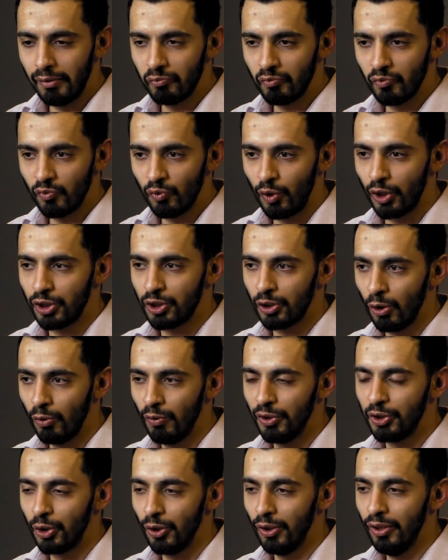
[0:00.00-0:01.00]
what's
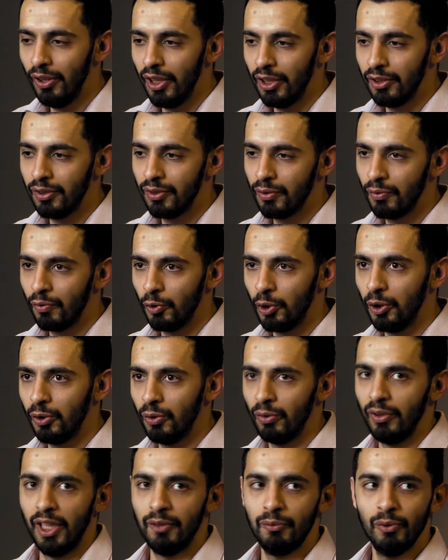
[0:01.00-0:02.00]
always good is for you to
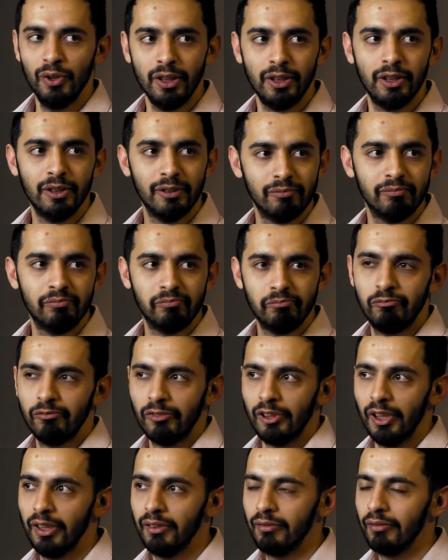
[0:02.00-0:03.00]
network,
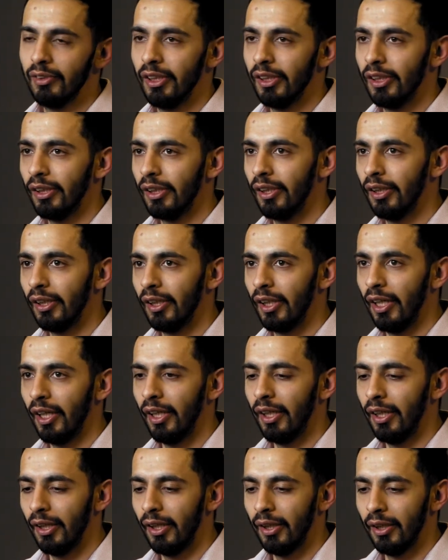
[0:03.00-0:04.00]
right?
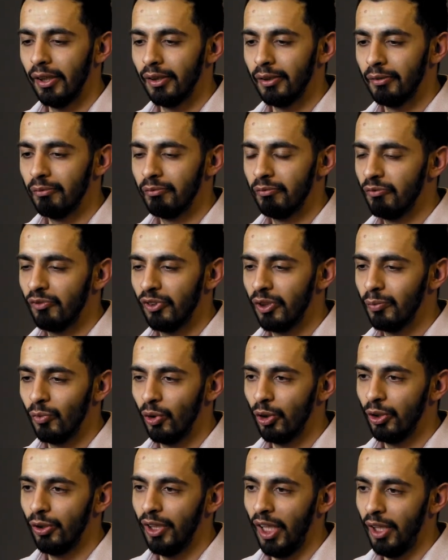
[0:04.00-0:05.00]
The
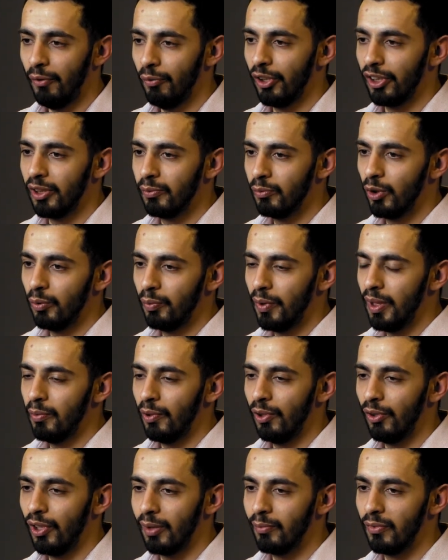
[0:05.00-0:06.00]
more you network, the more people
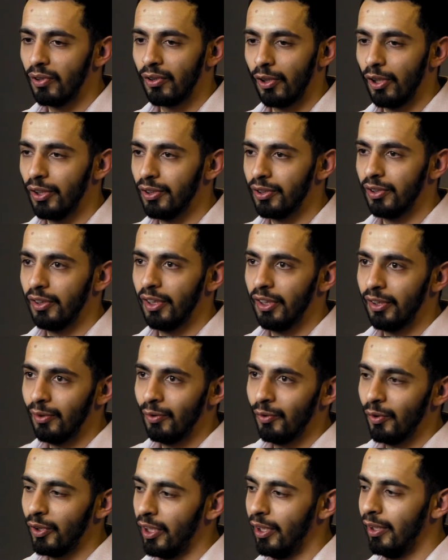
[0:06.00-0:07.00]
you come across, and
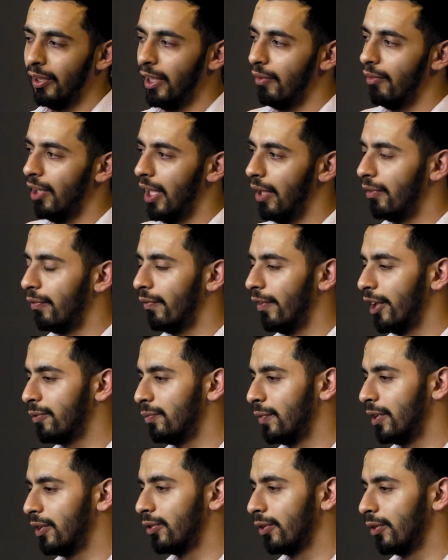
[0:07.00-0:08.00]
then they will have
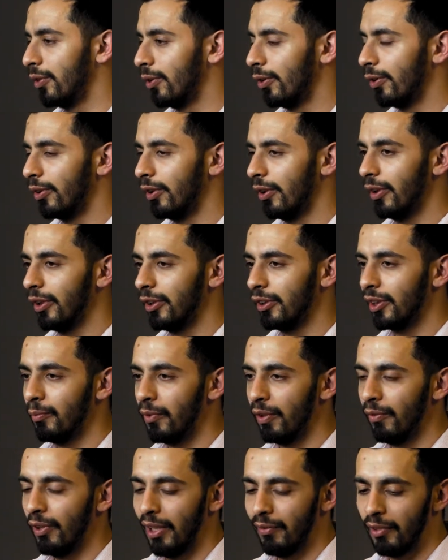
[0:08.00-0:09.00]
investments, or
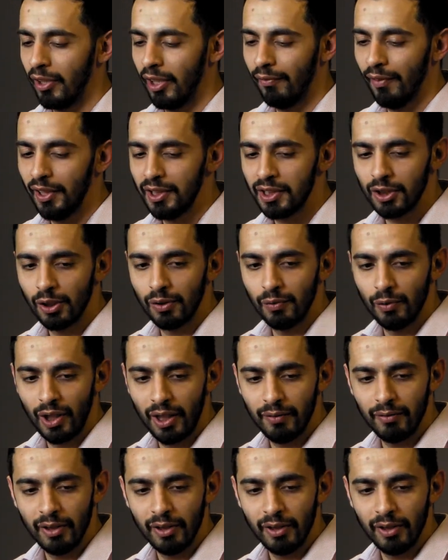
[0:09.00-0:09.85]
someone will have an investor, or whatever.